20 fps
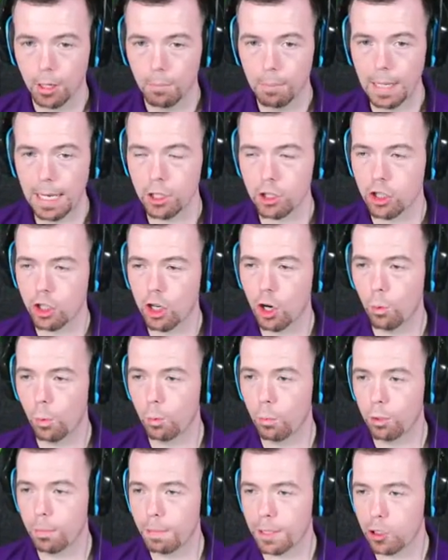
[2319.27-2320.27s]
Bella, do you know we
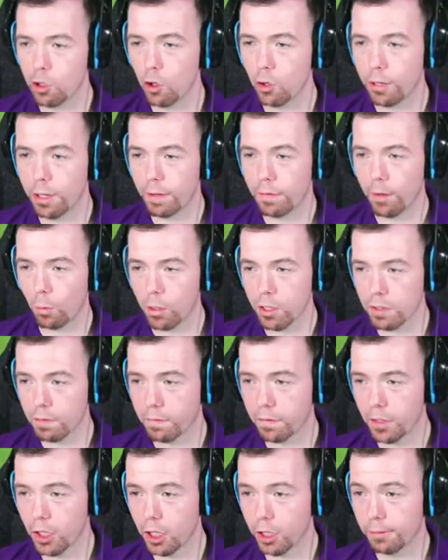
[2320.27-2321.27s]
would be drawing if it wasn't
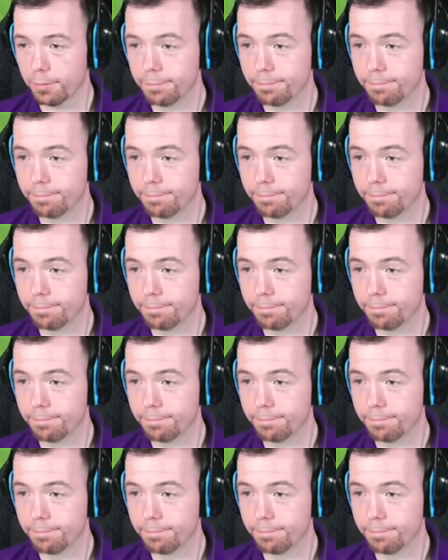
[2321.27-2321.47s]
for you?